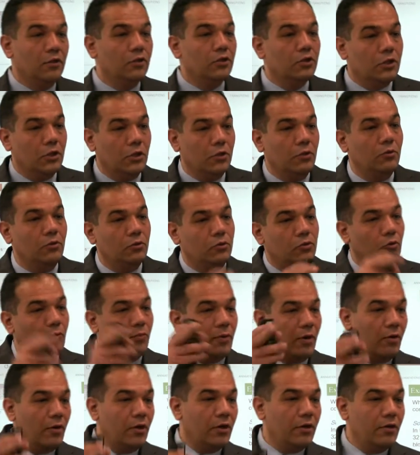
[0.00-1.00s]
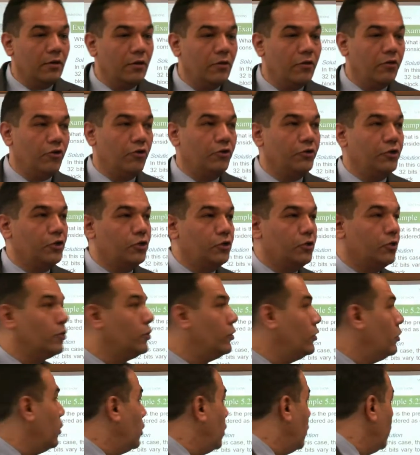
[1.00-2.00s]
2 to power
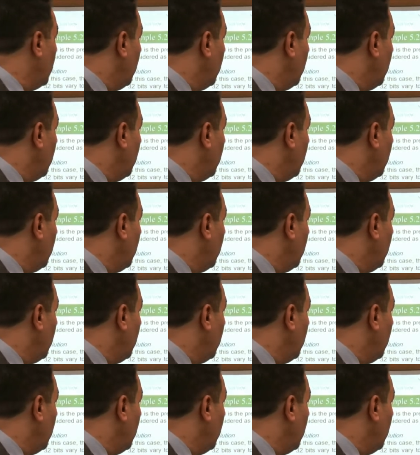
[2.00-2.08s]
32,